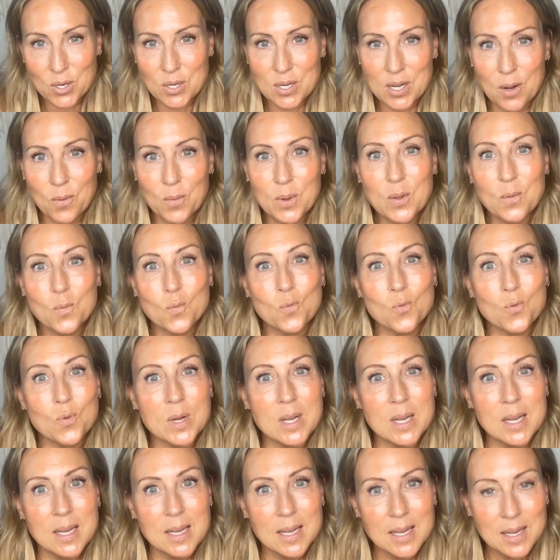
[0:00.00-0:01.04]
Now we
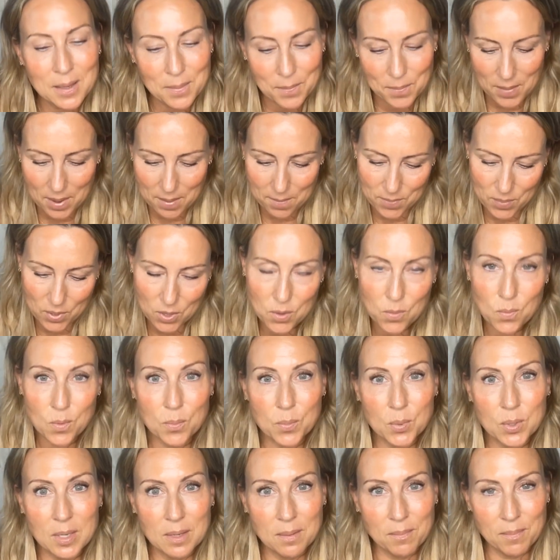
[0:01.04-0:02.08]
remember, we're
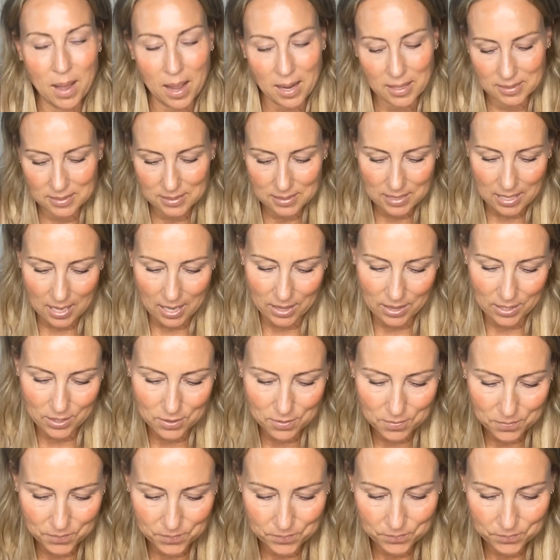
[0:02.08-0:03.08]
putting back together.